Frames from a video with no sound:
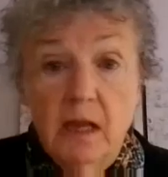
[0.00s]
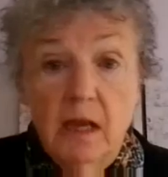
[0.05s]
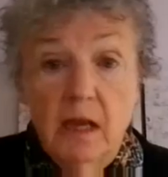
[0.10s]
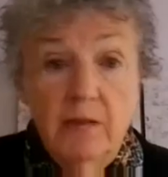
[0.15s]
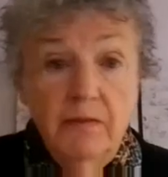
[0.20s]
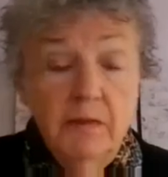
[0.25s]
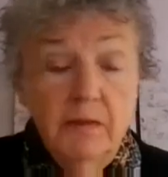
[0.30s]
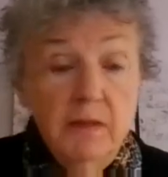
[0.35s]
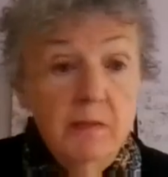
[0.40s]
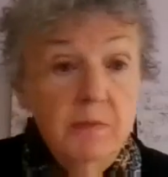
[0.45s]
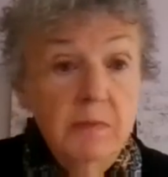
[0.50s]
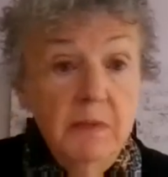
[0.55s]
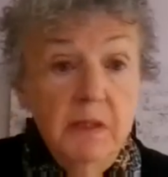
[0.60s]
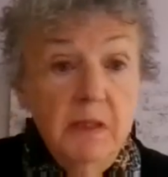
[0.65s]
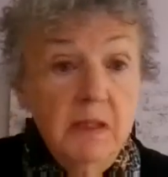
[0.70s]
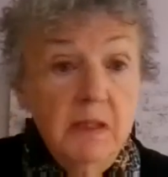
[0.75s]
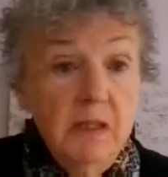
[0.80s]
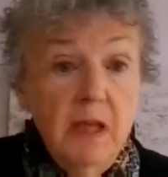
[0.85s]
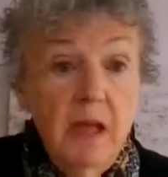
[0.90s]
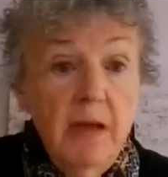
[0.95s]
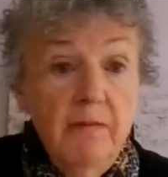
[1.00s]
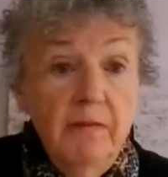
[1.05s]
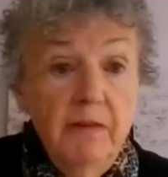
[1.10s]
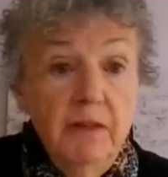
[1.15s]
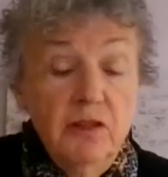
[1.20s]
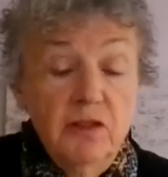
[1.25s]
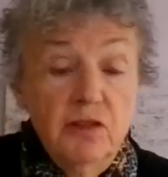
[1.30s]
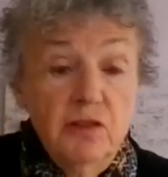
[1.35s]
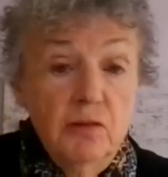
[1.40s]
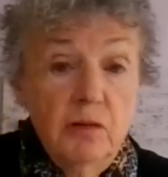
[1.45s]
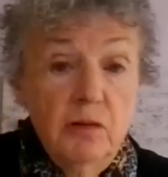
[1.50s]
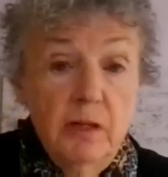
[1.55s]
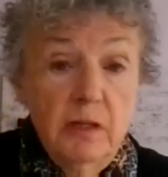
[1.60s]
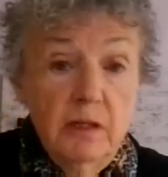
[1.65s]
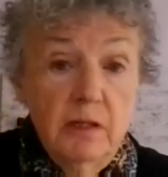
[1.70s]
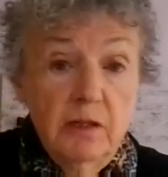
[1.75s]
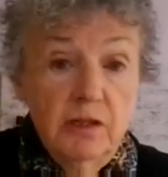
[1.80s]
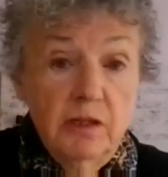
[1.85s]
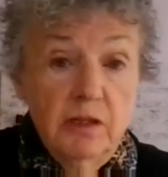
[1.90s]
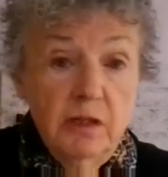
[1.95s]
staff? There's been a staffing
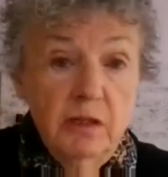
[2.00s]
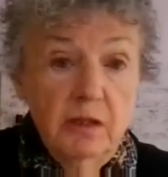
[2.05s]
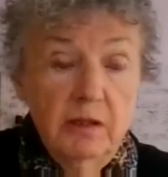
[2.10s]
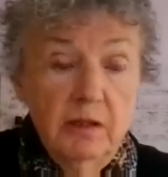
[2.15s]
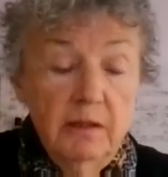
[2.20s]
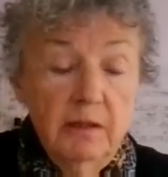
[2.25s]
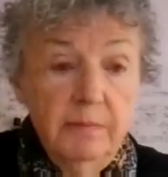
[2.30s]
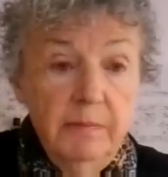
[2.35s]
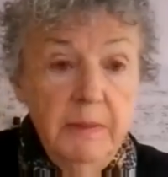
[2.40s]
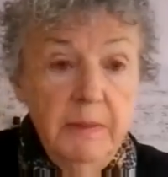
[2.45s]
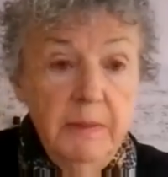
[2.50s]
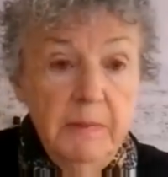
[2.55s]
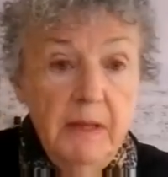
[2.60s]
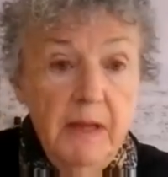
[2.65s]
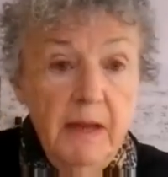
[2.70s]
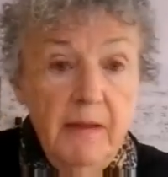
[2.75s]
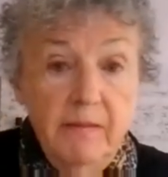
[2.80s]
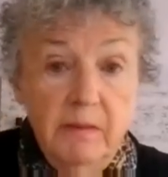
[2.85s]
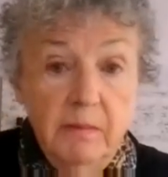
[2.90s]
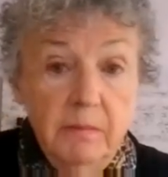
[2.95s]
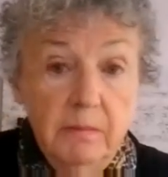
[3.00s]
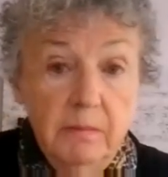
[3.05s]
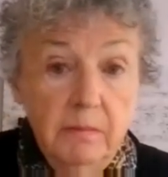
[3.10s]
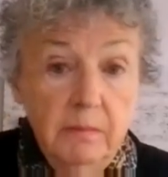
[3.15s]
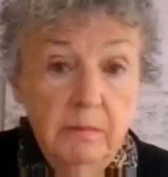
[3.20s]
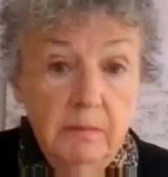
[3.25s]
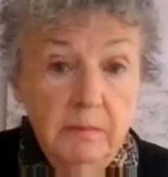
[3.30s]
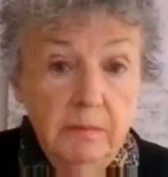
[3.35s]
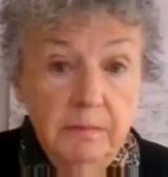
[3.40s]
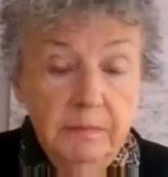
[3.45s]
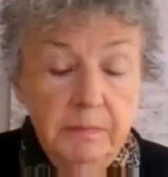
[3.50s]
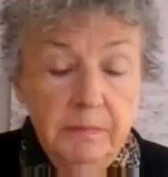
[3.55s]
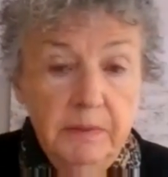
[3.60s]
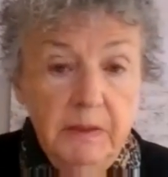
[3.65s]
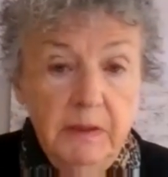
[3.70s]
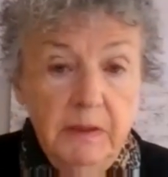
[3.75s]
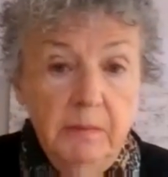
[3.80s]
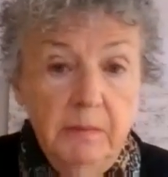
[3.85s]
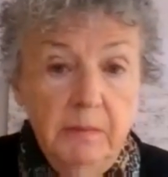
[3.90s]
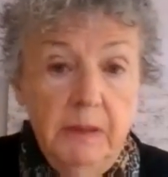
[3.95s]
shortage, and people haven't
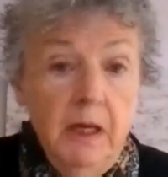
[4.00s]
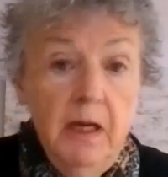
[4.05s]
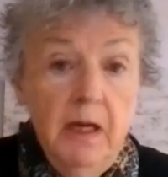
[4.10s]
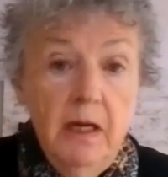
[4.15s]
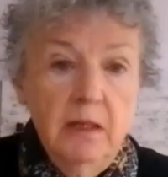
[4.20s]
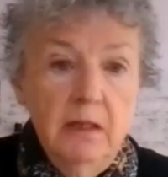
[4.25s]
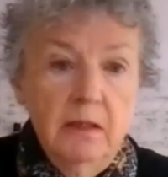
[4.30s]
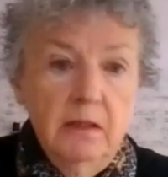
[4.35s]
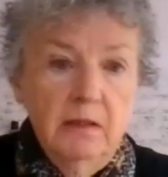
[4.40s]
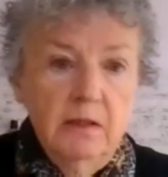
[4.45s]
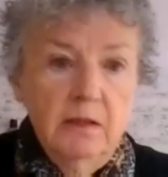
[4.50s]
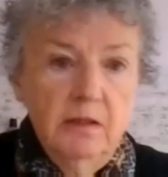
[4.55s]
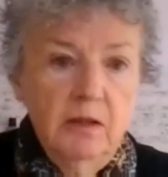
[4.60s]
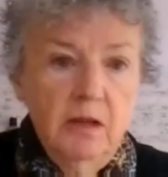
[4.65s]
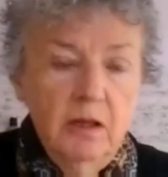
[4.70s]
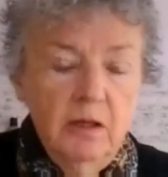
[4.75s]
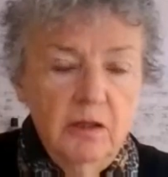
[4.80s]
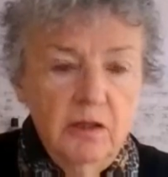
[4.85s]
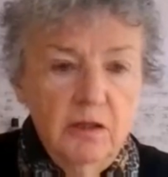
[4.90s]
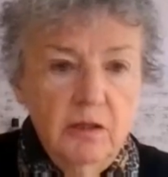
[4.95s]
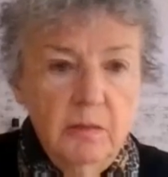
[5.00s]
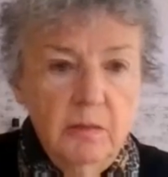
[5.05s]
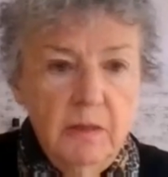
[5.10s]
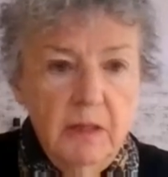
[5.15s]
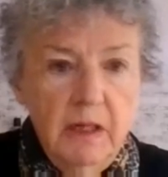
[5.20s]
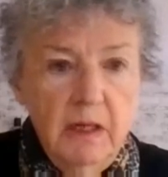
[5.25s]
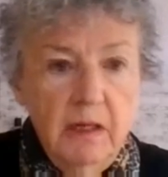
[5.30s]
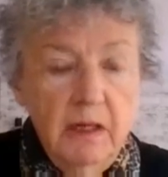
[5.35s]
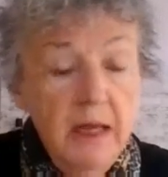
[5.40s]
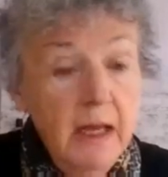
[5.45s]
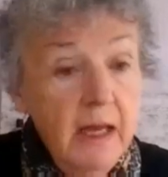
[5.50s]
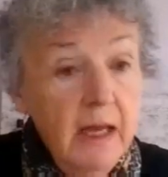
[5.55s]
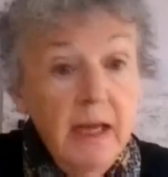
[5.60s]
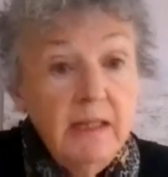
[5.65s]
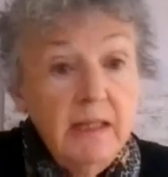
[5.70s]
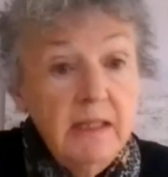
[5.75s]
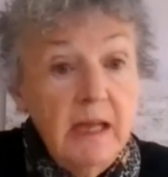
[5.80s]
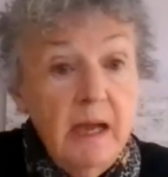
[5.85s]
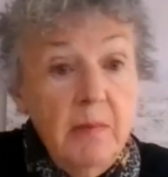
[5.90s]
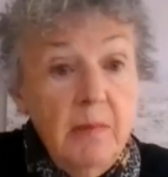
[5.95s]
been applying to long-term care.
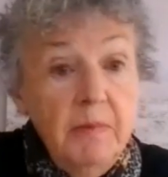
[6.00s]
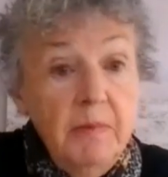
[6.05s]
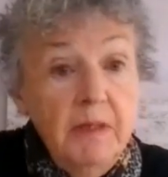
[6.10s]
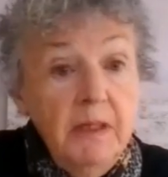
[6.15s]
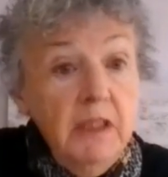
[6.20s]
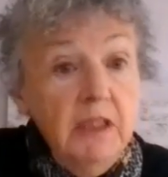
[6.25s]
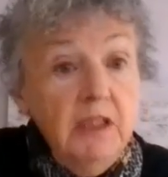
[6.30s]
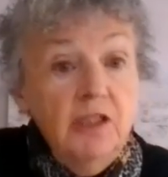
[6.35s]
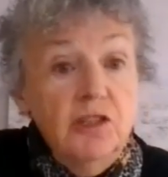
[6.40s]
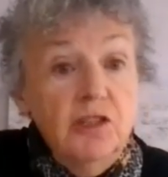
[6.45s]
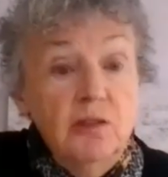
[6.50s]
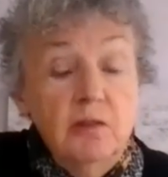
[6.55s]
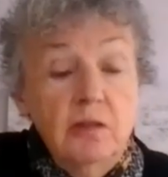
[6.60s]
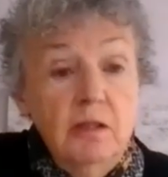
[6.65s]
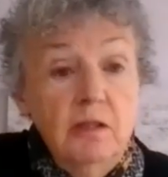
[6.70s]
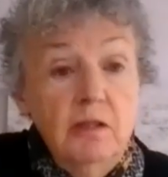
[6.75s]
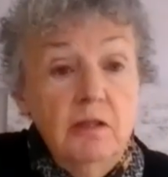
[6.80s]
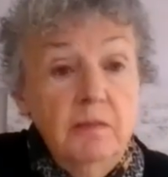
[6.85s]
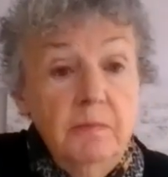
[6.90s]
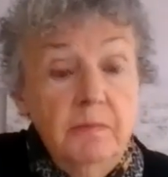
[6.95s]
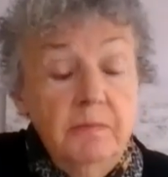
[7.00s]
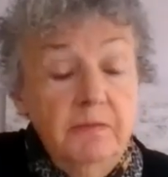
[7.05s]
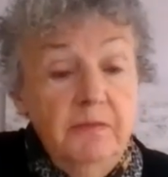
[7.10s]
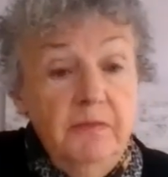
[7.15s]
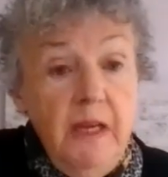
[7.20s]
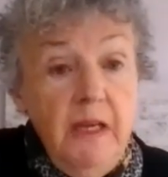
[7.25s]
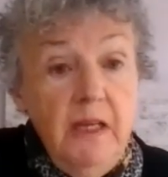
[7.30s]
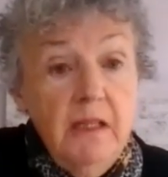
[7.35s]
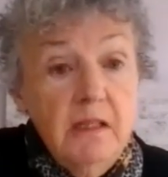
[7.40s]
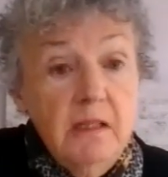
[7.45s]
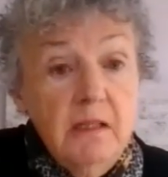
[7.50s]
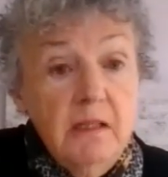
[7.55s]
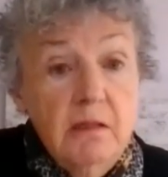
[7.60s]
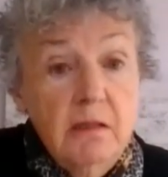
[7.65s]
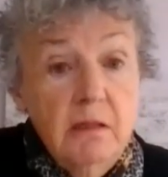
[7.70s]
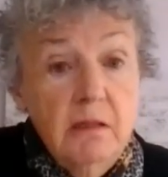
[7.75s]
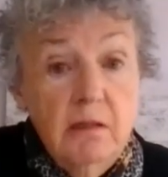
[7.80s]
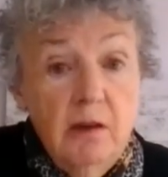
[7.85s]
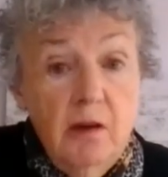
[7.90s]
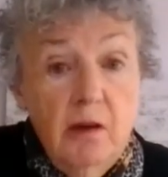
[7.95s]
Has that been an issue that you've
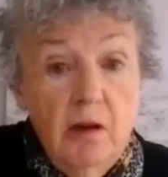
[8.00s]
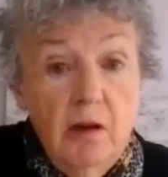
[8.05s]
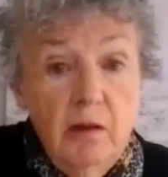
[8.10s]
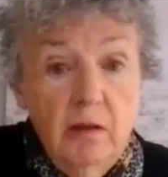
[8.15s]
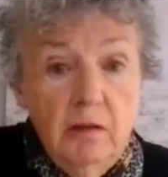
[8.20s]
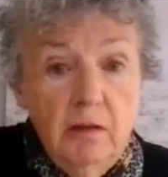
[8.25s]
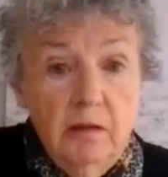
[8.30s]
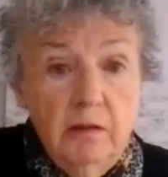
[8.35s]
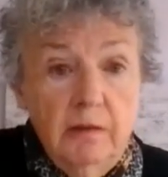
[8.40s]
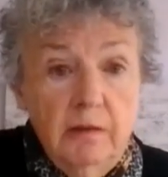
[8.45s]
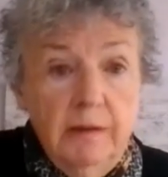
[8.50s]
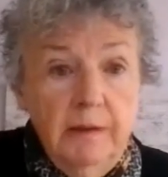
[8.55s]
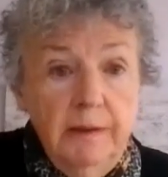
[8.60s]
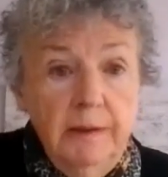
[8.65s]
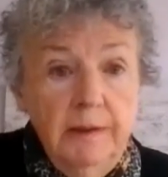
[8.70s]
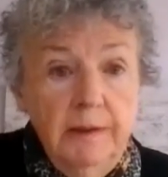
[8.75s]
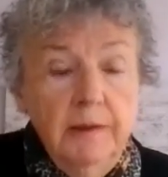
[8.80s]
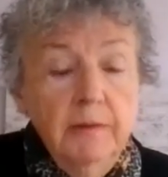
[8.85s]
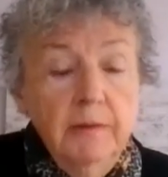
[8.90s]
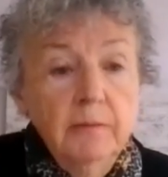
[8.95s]
faced at all, or?